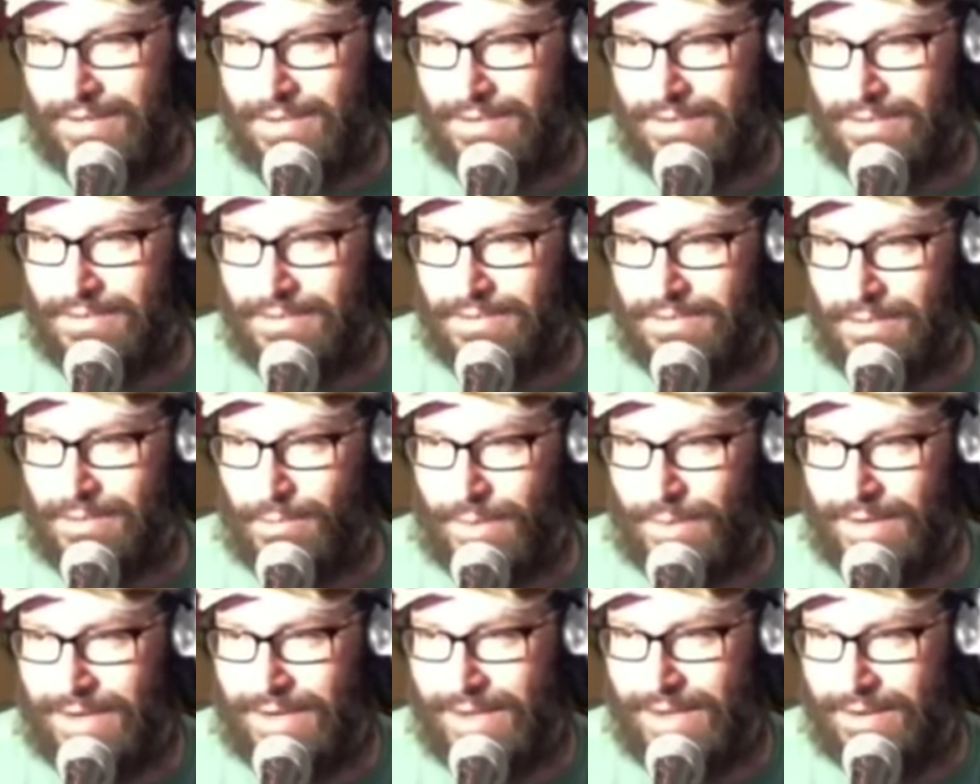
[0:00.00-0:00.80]
a, a
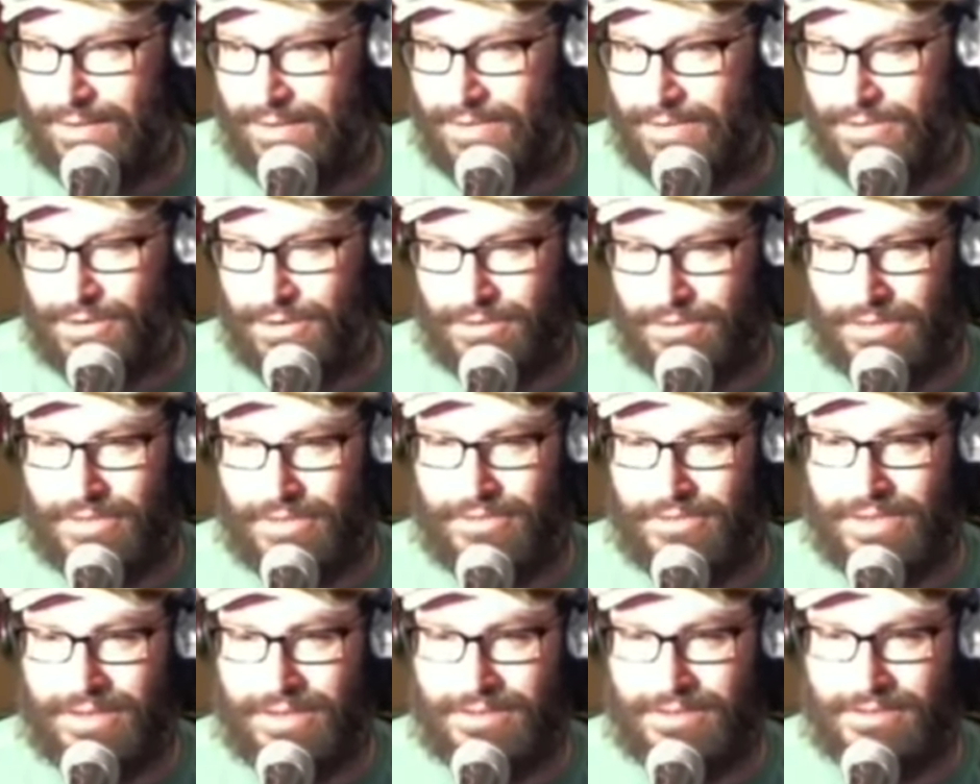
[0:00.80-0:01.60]
right-handed guitar,
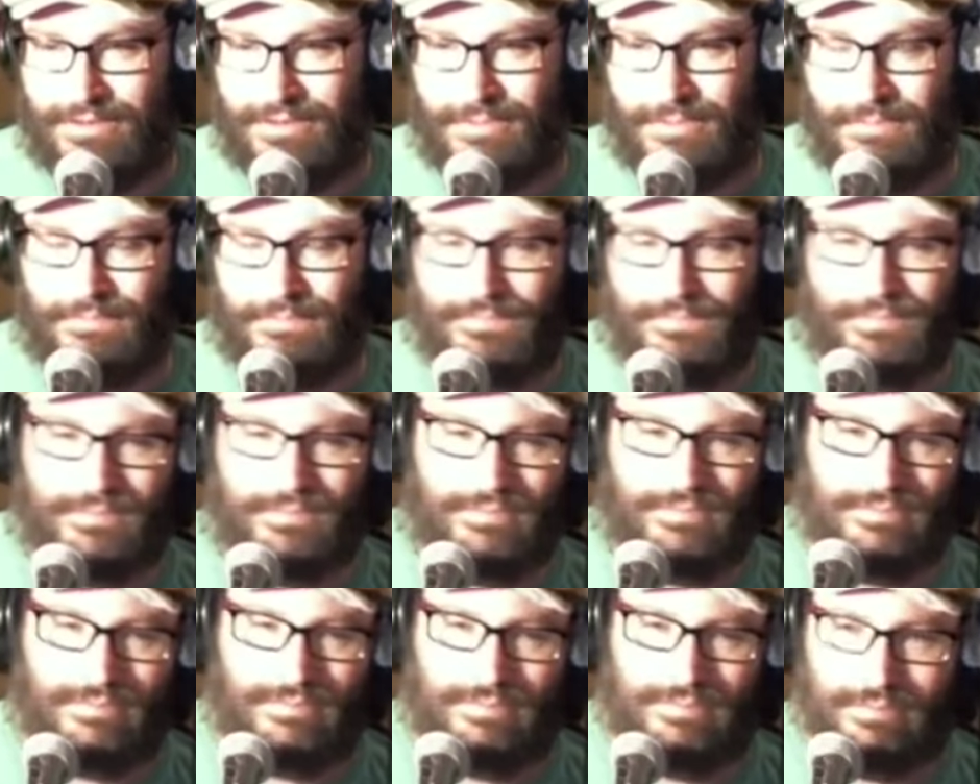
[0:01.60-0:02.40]
left-handed.
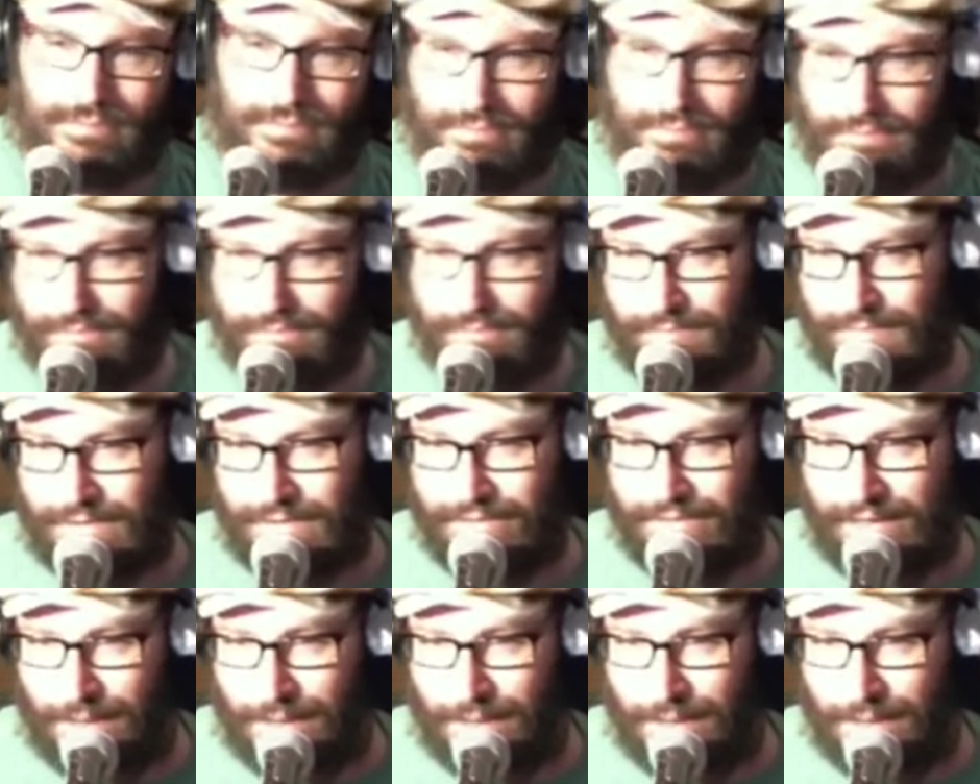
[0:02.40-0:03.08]
Right. That